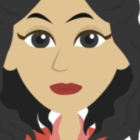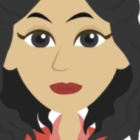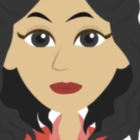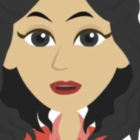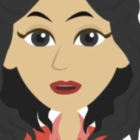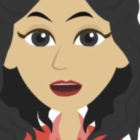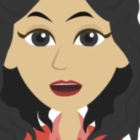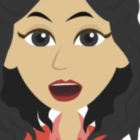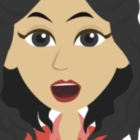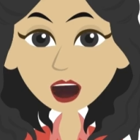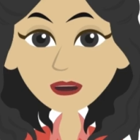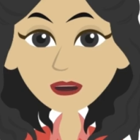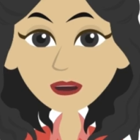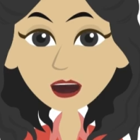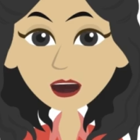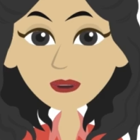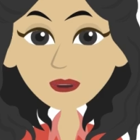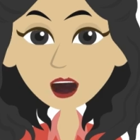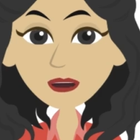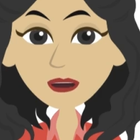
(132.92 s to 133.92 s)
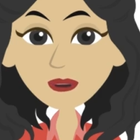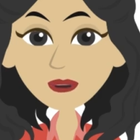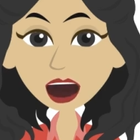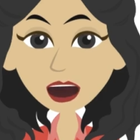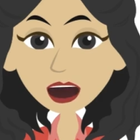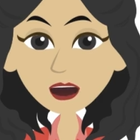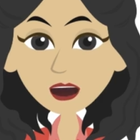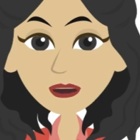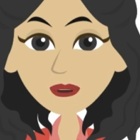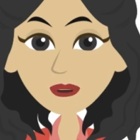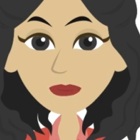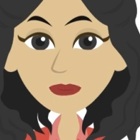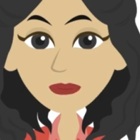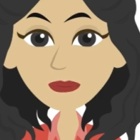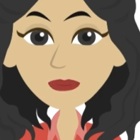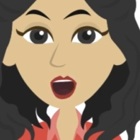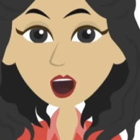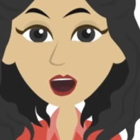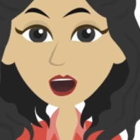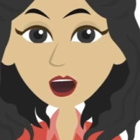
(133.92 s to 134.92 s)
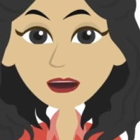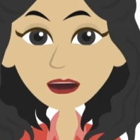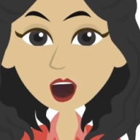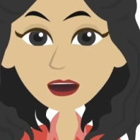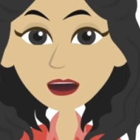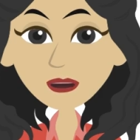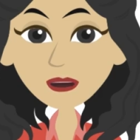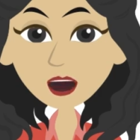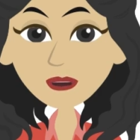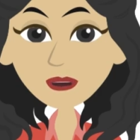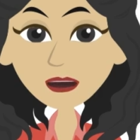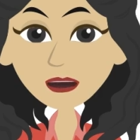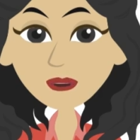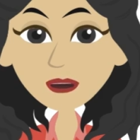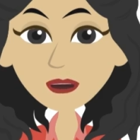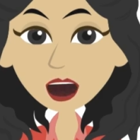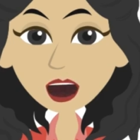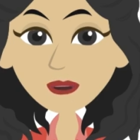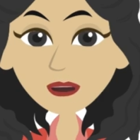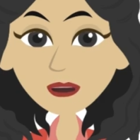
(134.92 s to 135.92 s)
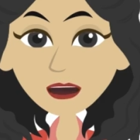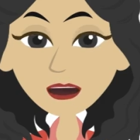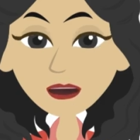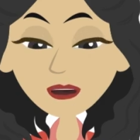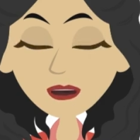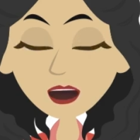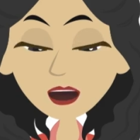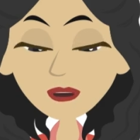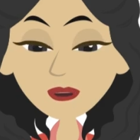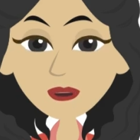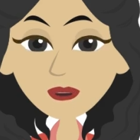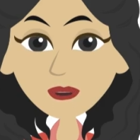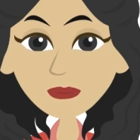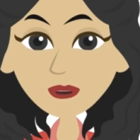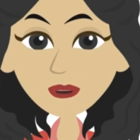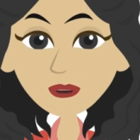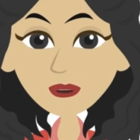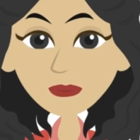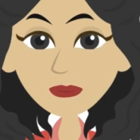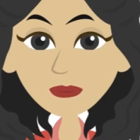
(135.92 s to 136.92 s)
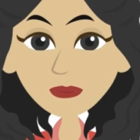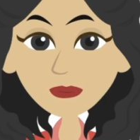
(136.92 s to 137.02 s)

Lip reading: These pictures here are examples of coastal environments.